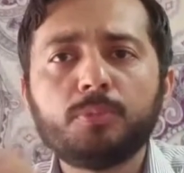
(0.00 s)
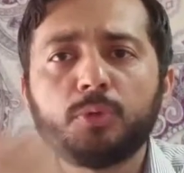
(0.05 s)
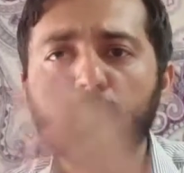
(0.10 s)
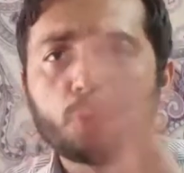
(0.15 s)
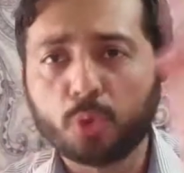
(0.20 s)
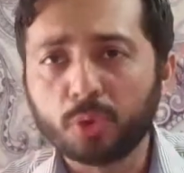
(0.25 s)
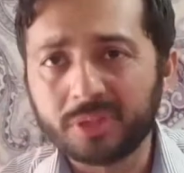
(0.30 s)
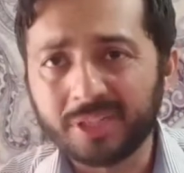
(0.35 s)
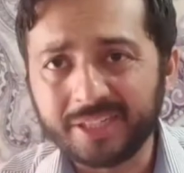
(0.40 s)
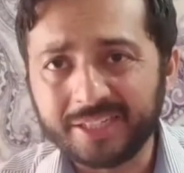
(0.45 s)

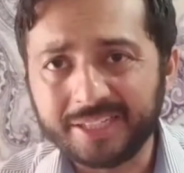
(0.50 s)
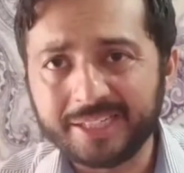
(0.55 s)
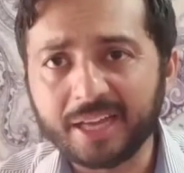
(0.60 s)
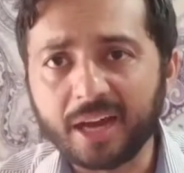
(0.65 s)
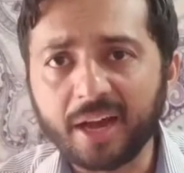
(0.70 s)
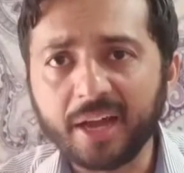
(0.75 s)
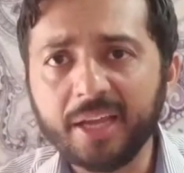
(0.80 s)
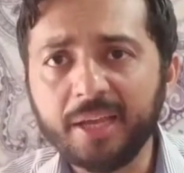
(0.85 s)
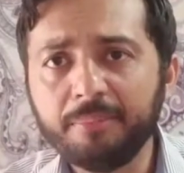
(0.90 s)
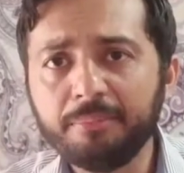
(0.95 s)
So the
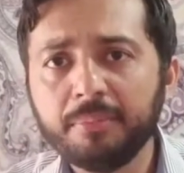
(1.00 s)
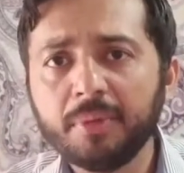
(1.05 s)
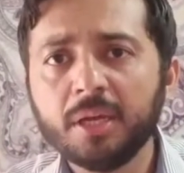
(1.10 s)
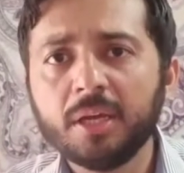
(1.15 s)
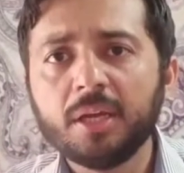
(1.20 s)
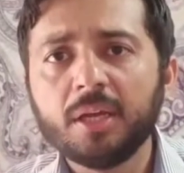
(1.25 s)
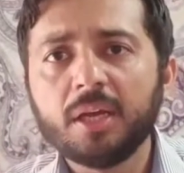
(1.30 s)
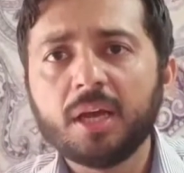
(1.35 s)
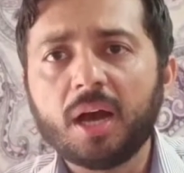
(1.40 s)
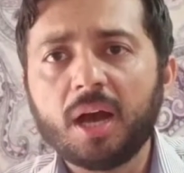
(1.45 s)
time
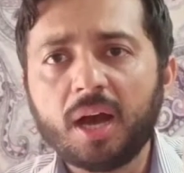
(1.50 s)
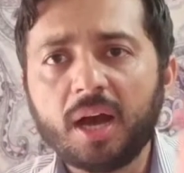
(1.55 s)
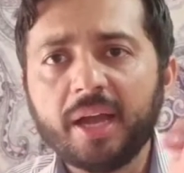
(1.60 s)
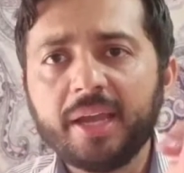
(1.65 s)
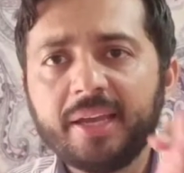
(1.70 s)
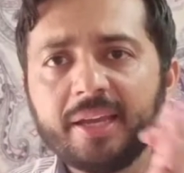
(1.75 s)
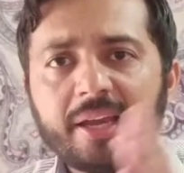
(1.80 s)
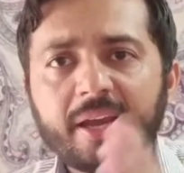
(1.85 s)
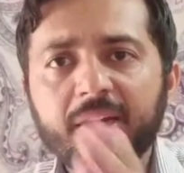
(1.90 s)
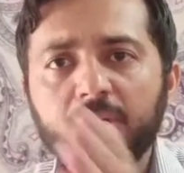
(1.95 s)

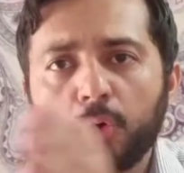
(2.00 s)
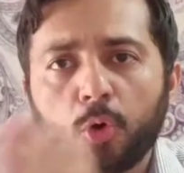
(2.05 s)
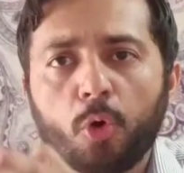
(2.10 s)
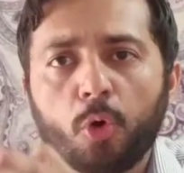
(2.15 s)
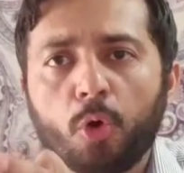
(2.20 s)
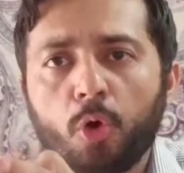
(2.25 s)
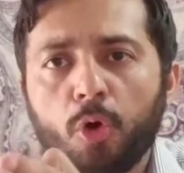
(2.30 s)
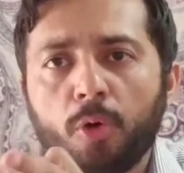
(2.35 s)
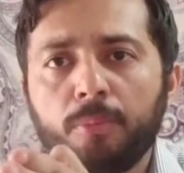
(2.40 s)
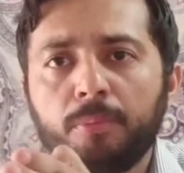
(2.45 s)
I get
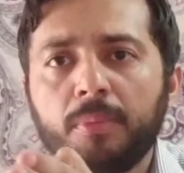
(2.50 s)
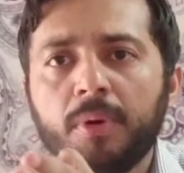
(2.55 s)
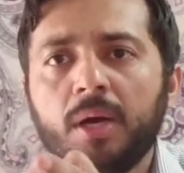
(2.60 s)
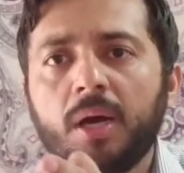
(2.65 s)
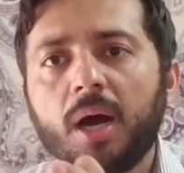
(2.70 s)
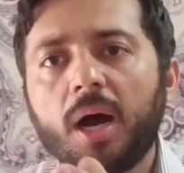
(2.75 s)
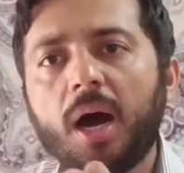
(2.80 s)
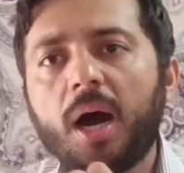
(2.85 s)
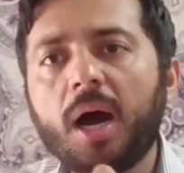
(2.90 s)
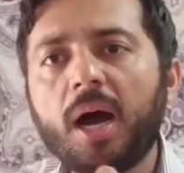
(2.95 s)
home,
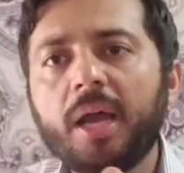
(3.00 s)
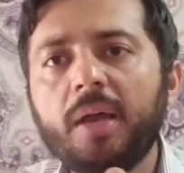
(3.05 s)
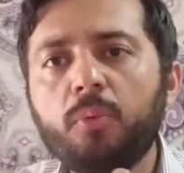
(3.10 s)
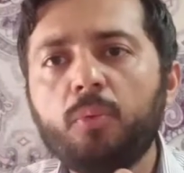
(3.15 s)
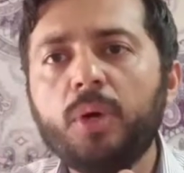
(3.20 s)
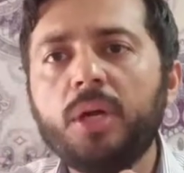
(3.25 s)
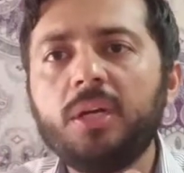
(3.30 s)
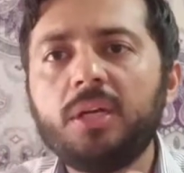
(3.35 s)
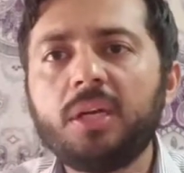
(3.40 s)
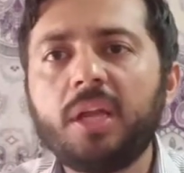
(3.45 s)
I
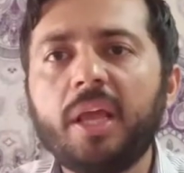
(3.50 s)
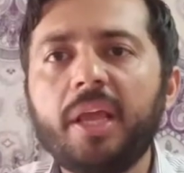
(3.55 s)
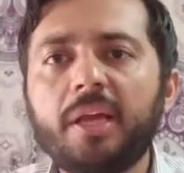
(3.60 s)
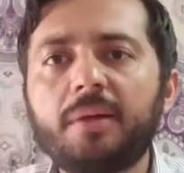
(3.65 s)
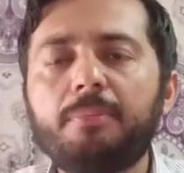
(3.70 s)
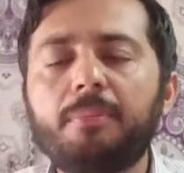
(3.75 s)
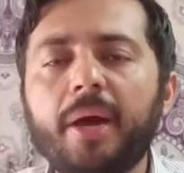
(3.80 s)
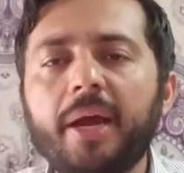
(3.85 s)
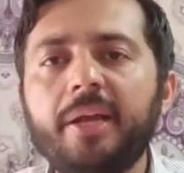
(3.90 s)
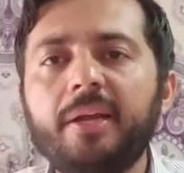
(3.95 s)
will
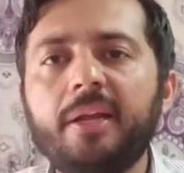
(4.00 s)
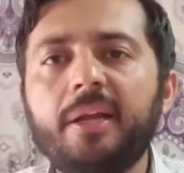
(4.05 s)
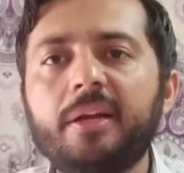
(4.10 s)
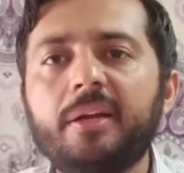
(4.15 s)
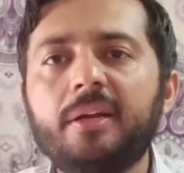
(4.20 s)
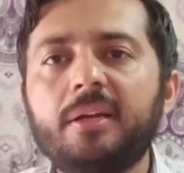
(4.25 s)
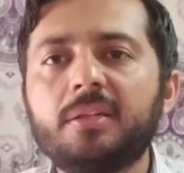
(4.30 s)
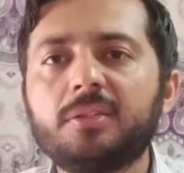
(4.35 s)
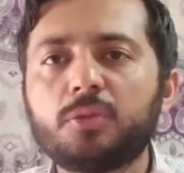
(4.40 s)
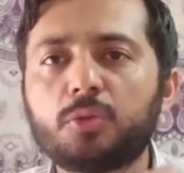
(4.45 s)
take my
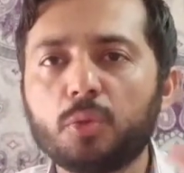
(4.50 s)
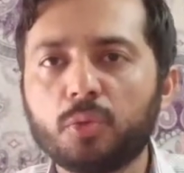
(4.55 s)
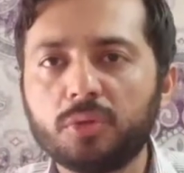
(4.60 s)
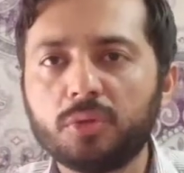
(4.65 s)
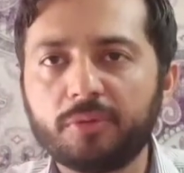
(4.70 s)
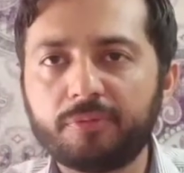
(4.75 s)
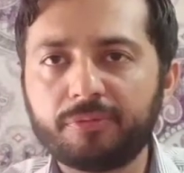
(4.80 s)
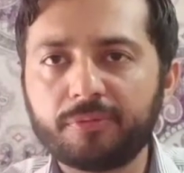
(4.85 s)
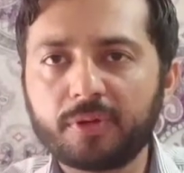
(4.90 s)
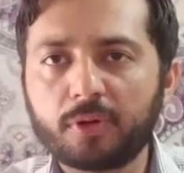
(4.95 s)
dinner. So
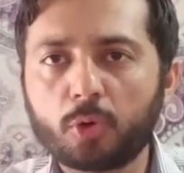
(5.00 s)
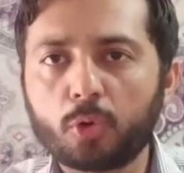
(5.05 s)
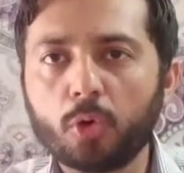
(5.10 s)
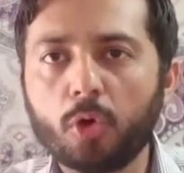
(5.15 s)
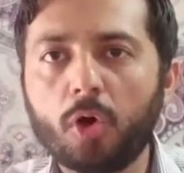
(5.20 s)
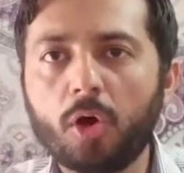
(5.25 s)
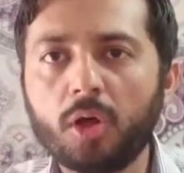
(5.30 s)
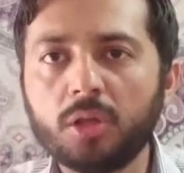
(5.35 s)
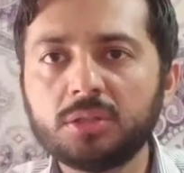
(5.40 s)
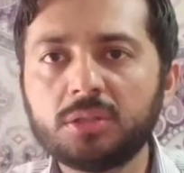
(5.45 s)
the
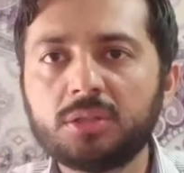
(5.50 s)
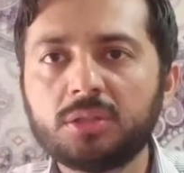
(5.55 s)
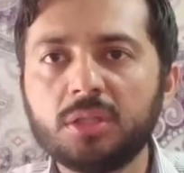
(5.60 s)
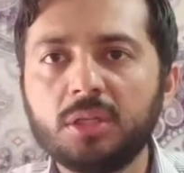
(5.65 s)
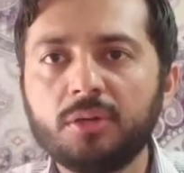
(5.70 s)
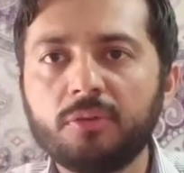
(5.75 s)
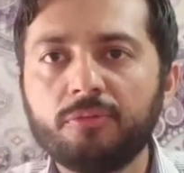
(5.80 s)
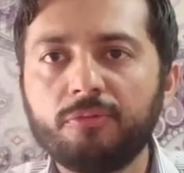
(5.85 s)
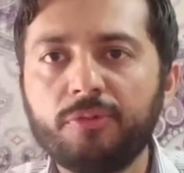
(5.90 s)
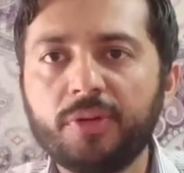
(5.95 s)
clause
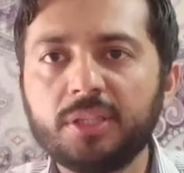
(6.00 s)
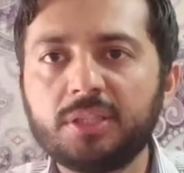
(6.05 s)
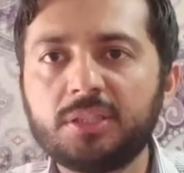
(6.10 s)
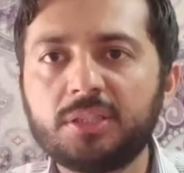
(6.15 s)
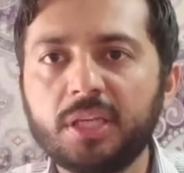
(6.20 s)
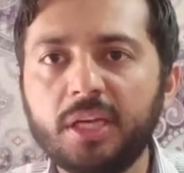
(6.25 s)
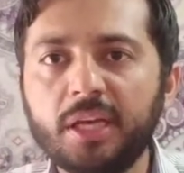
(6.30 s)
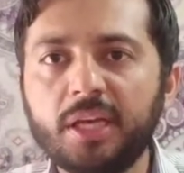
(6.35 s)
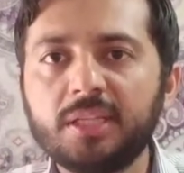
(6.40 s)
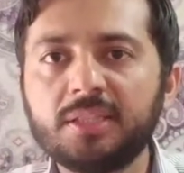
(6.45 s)

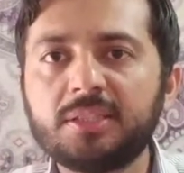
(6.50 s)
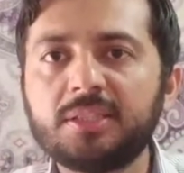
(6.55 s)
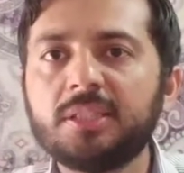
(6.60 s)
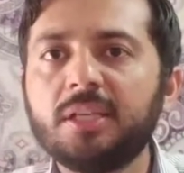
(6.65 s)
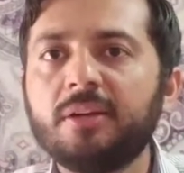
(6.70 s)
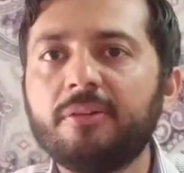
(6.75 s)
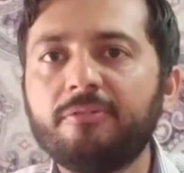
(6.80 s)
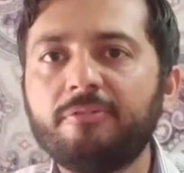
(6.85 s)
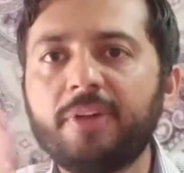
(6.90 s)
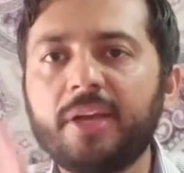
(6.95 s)
which is
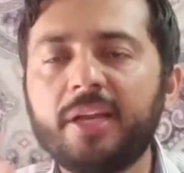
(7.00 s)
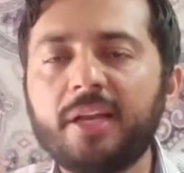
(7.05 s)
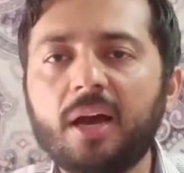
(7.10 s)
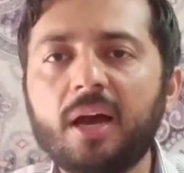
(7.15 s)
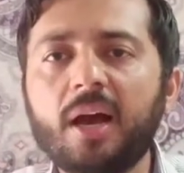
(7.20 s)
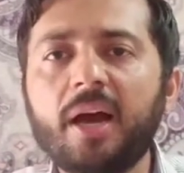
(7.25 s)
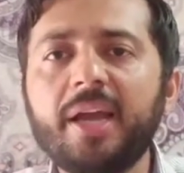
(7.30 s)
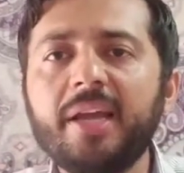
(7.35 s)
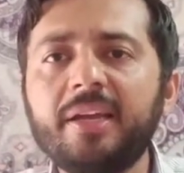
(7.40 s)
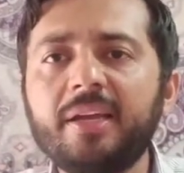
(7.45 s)
when
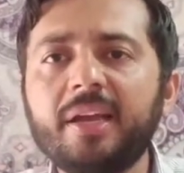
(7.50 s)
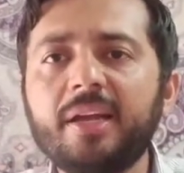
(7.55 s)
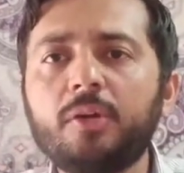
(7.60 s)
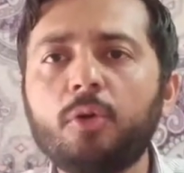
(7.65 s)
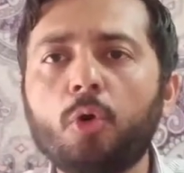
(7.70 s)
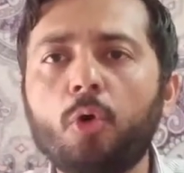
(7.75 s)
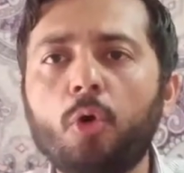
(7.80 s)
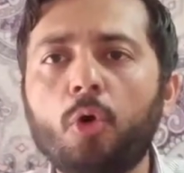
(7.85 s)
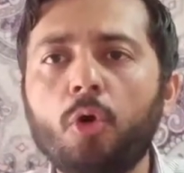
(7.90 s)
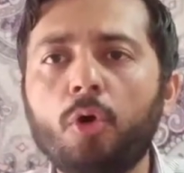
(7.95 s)
I get
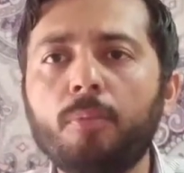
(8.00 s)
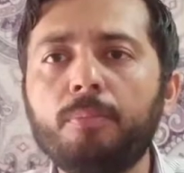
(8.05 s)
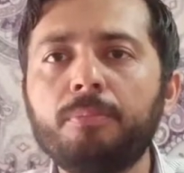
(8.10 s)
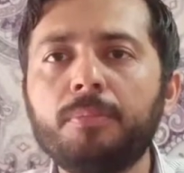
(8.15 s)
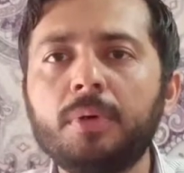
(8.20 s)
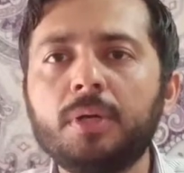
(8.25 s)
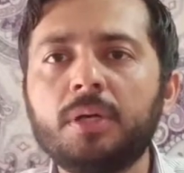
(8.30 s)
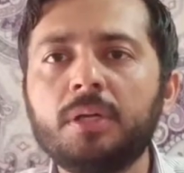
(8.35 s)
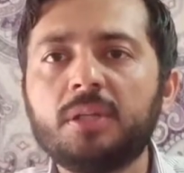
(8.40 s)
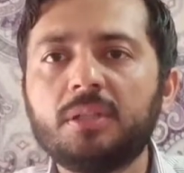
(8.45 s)

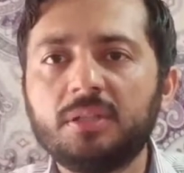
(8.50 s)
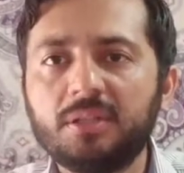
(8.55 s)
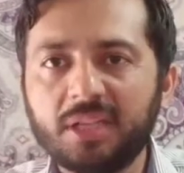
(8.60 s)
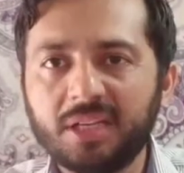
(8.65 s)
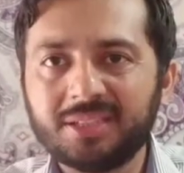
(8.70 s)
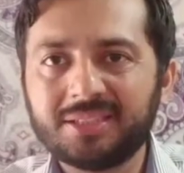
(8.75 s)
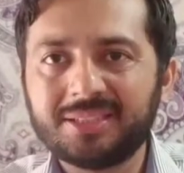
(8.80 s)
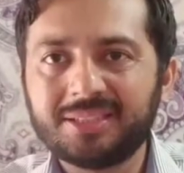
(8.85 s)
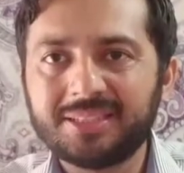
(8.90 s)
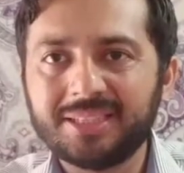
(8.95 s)
home,
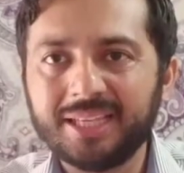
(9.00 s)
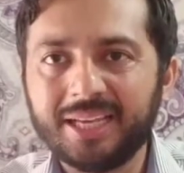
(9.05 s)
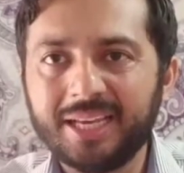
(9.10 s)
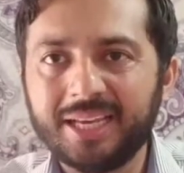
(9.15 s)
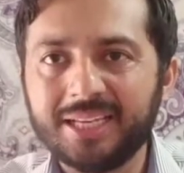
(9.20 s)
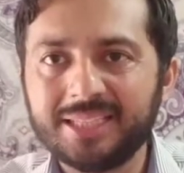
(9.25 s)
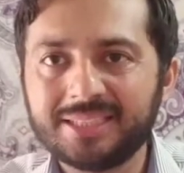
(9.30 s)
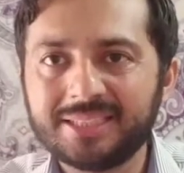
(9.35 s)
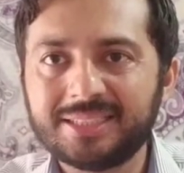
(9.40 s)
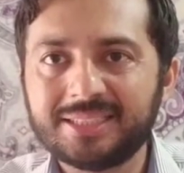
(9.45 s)
this
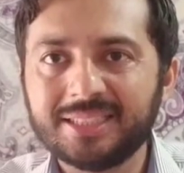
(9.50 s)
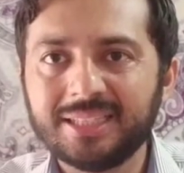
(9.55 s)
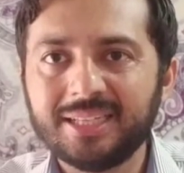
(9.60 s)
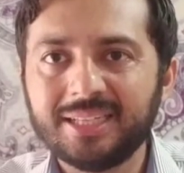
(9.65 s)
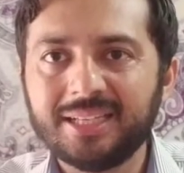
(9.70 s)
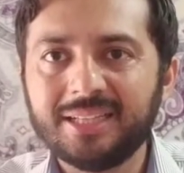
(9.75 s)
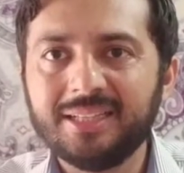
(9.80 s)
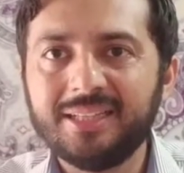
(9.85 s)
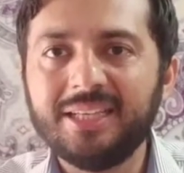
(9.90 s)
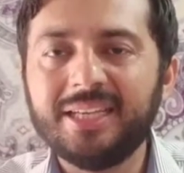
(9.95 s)
is
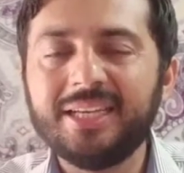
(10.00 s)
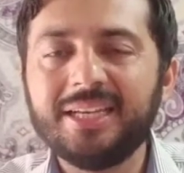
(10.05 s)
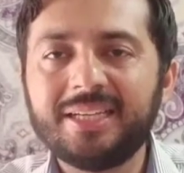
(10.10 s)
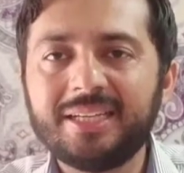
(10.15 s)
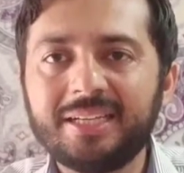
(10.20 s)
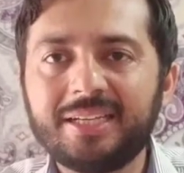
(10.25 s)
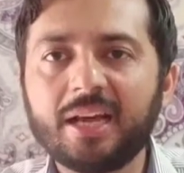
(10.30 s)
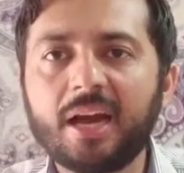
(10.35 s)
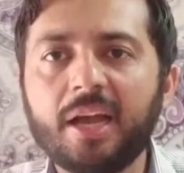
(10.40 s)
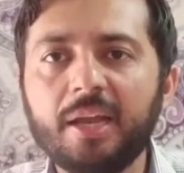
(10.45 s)
the
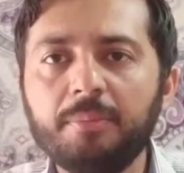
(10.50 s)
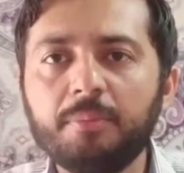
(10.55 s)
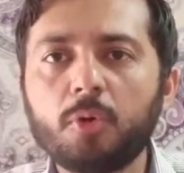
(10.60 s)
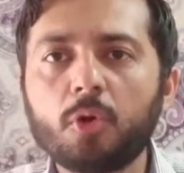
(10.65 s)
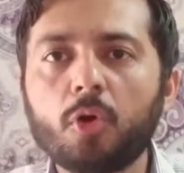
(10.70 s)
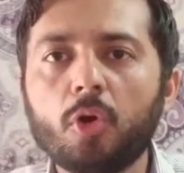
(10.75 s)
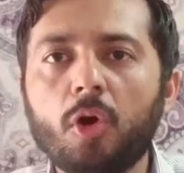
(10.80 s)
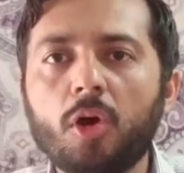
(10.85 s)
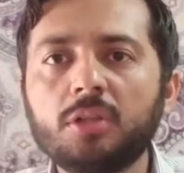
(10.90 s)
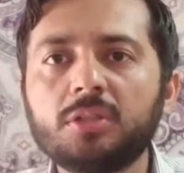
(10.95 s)
time
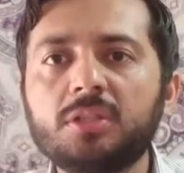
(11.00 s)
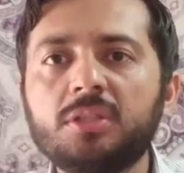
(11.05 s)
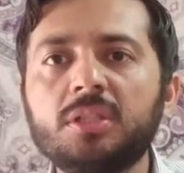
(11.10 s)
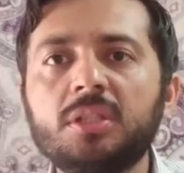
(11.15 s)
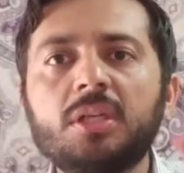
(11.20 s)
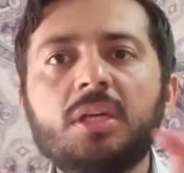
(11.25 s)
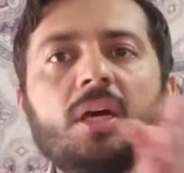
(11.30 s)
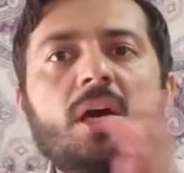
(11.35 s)
clause.